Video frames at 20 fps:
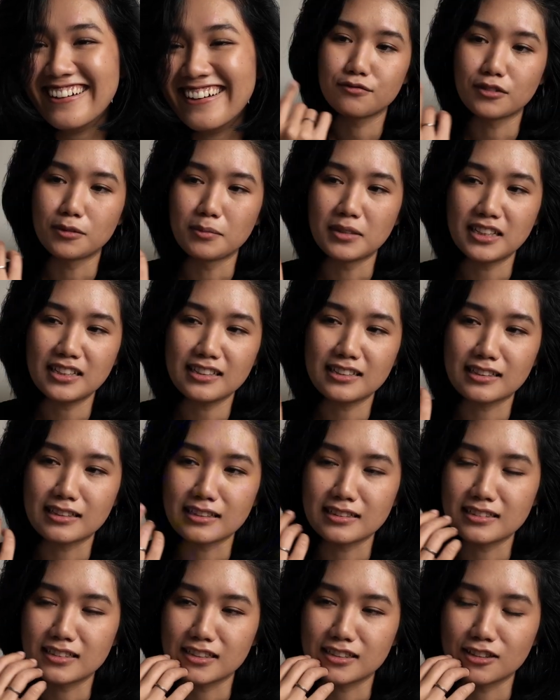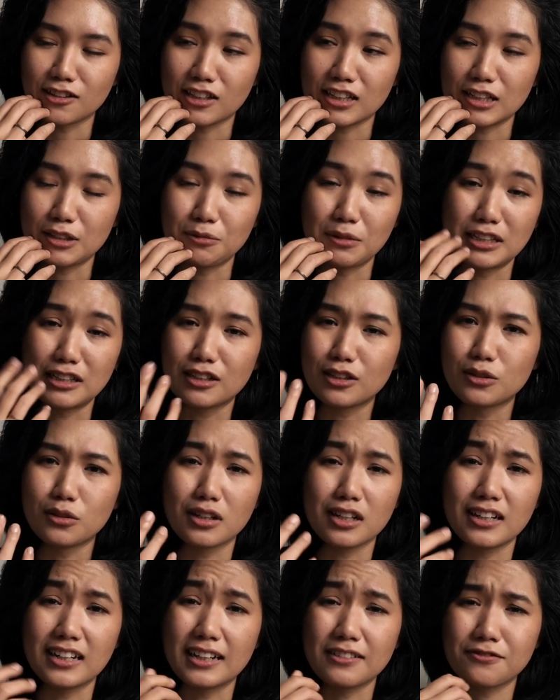For me, this is not even
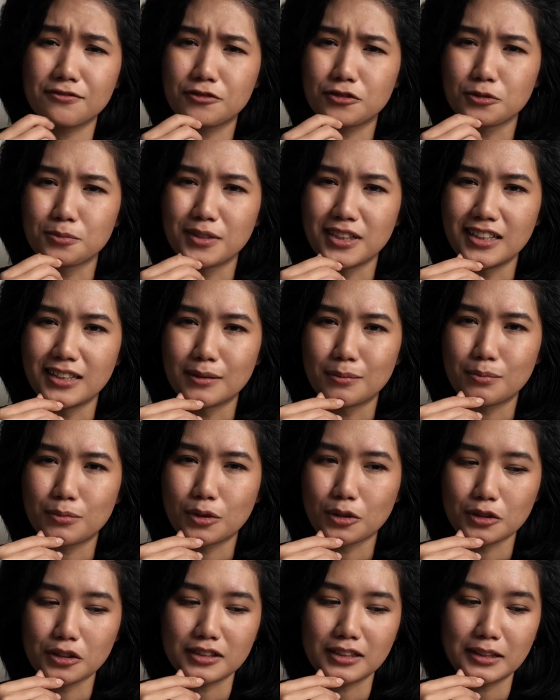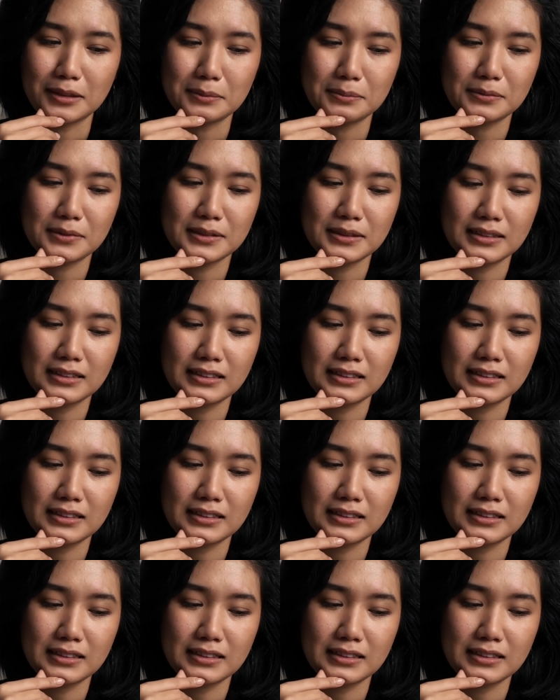good enough to be a prototype.